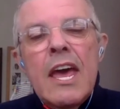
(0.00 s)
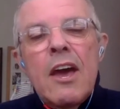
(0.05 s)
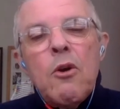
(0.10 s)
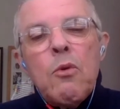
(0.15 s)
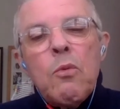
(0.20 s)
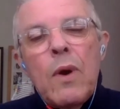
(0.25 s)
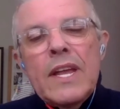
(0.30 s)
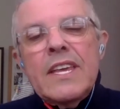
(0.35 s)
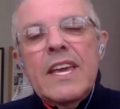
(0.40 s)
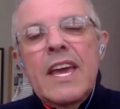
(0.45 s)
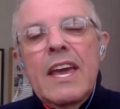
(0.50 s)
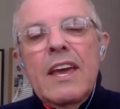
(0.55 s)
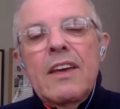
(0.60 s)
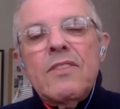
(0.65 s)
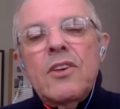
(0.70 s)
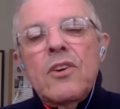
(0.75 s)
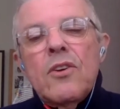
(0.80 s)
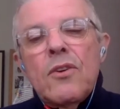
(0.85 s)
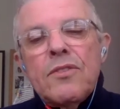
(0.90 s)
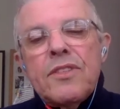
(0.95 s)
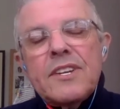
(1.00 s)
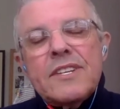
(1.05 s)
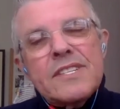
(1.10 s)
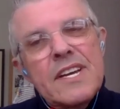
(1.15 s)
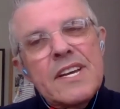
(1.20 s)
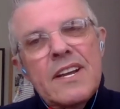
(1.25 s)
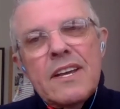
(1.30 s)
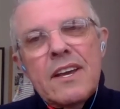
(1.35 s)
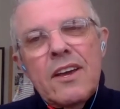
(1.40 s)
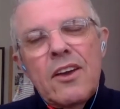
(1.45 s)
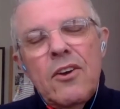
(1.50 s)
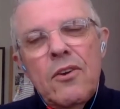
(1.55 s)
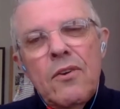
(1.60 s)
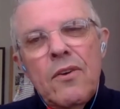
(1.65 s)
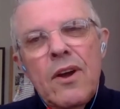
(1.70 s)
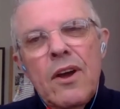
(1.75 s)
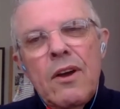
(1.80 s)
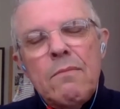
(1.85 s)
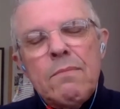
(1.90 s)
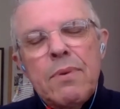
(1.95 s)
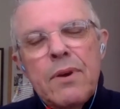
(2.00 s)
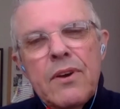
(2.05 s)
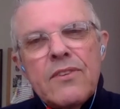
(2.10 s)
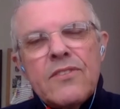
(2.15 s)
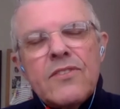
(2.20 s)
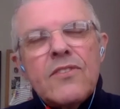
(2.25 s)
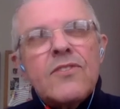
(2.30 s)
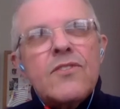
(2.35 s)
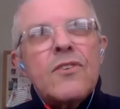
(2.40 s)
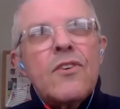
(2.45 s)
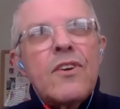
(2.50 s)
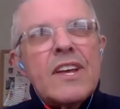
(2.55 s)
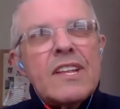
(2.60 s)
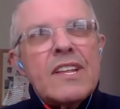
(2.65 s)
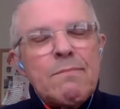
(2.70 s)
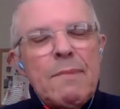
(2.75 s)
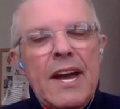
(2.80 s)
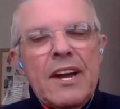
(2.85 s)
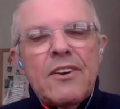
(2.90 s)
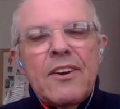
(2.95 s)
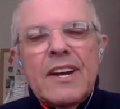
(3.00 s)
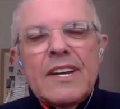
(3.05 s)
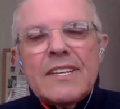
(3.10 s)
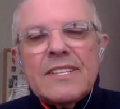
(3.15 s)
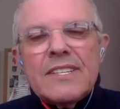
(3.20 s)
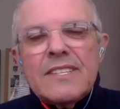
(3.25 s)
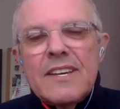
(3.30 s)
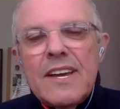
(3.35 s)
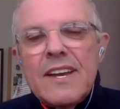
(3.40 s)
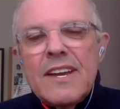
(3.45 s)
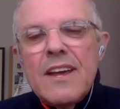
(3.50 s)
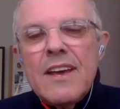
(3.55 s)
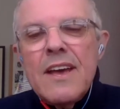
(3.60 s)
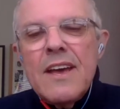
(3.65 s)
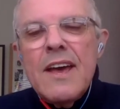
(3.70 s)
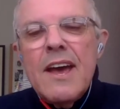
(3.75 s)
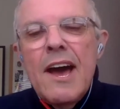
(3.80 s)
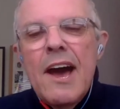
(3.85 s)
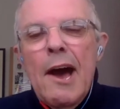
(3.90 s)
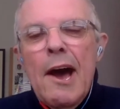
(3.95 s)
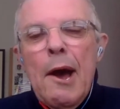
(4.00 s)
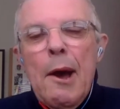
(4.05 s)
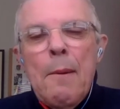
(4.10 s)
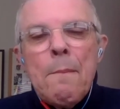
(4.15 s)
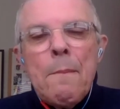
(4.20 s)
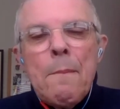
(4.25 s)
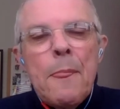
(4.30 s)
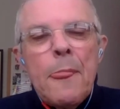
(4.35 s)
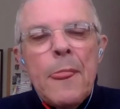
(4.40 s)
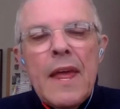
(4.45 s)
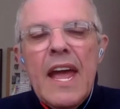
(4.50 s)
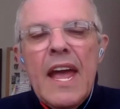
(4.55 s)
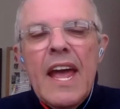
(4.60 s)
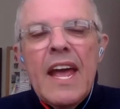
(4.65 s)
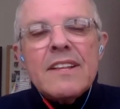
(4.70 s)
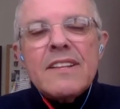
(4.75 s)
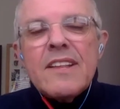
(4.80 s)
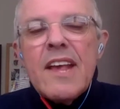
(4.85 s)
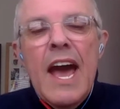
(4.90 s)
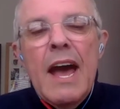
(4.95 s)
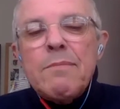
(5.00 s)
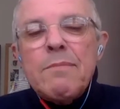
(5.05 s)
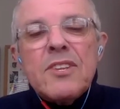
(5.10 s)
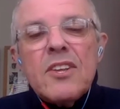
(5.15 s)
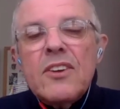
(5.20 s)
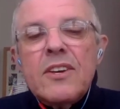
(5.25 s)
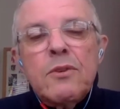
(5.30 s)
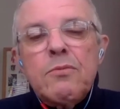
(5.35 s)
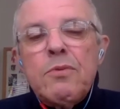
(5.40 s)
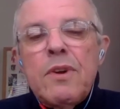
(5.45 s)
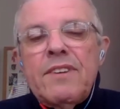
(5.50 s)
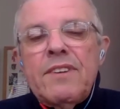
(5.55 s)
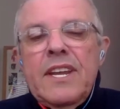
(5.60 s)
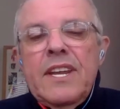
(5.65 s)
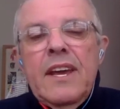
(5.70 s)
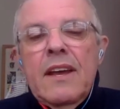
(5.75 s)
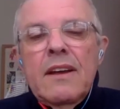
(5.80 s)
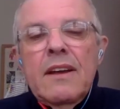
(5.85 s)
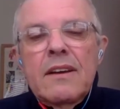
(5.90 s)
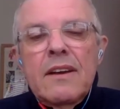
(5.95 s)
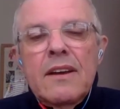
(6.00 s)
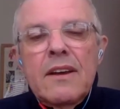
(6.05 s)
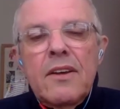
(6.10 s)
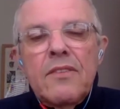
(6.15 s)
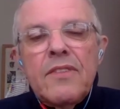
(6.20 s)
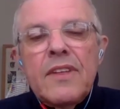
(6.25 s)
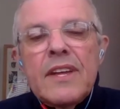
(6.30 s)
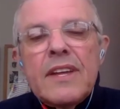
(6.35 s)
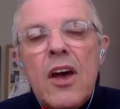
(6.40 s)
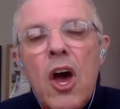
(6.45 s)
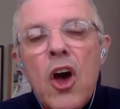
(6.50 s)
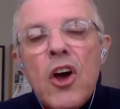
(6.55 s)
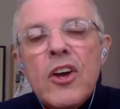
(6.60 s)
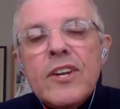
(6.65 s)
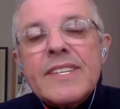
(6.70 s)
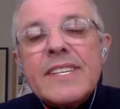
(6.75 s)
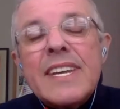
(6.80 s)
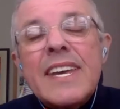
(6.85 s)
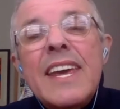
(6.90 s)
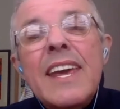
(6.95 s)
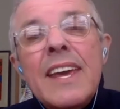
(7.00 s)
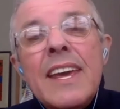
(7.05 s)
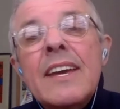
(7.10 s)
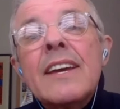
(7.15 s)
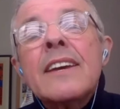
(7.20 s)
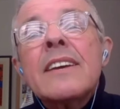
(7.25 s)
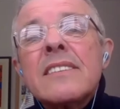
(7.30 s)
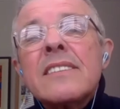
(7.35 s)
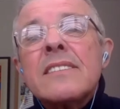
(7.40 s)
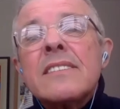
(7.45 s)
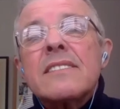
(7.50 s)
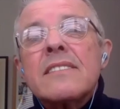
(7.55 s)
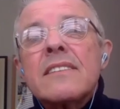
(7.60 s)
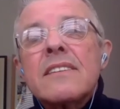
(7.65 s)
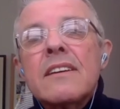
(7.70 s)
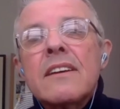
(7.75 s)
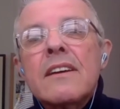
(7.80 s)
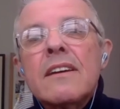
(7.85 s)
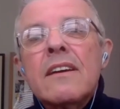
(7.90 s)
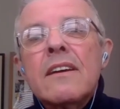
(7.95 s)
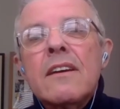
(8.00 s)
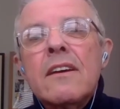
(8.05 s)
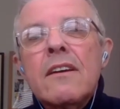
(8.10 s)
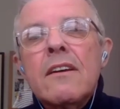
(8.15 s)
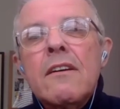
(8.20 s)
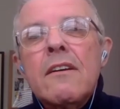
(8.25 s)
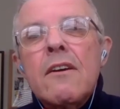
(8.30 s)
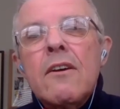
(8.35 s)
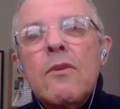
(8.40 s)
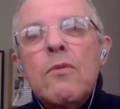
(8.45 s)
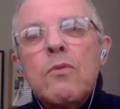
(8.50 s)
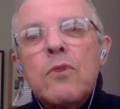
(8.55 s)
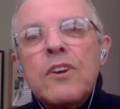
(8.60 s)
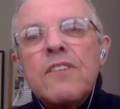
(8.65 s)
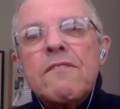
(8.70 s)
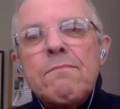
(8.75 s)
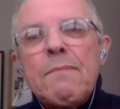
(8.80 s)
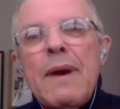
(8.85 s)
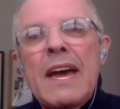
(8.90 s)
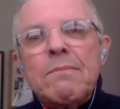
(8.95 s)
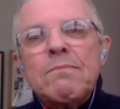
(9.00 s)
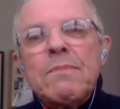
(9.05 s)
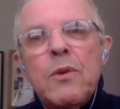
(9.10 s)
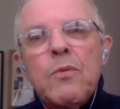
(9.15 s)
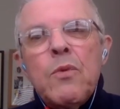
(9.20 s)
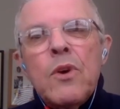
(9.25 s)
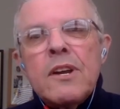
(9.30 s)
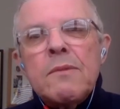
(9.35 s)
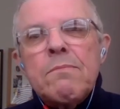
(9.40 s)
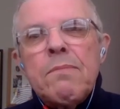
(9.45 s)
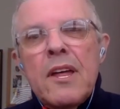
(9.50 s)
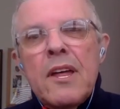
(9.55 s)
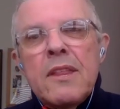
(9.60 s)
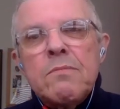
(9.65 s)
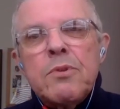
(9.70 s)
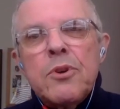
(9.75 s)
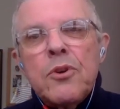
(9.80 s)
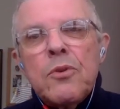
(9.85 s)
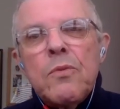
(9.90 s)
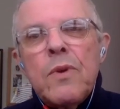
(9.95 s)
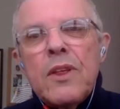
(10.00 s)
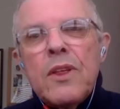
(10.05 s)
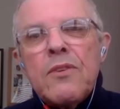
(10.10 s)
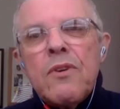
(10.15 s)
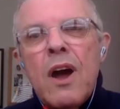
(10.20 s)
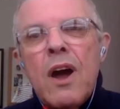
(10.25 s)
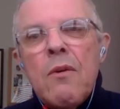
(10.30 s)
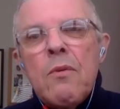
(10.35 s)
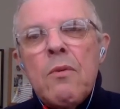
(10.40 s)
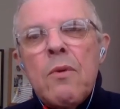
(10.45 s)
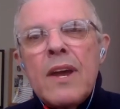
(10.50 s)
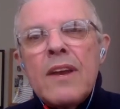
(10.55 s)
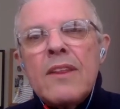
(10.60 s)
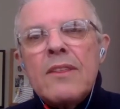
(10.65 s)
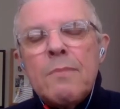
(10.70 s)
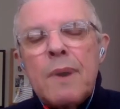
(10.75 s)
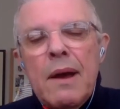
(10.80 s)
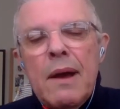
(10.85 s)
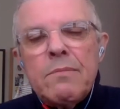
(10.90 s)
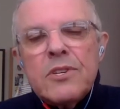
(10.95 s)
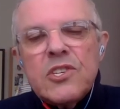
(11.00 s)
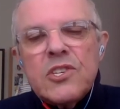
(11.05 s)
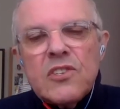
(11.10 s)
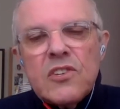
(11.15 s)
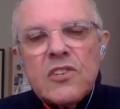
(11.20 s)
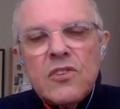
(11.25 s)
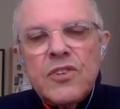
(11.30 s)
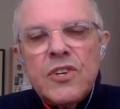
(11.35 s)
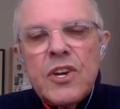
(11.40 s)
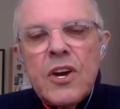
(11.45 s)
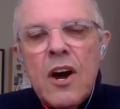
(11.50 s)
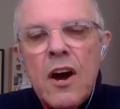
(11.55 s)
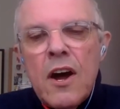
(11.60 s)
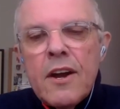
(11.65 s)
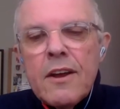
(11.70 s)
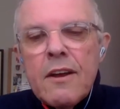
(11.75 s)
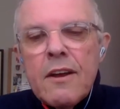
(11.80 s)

When you hear the author telling her own personal story, as Margrete said, it's absolutely riveting. Her tears would have made me want to buy the book, whether I were one of the publishers or not.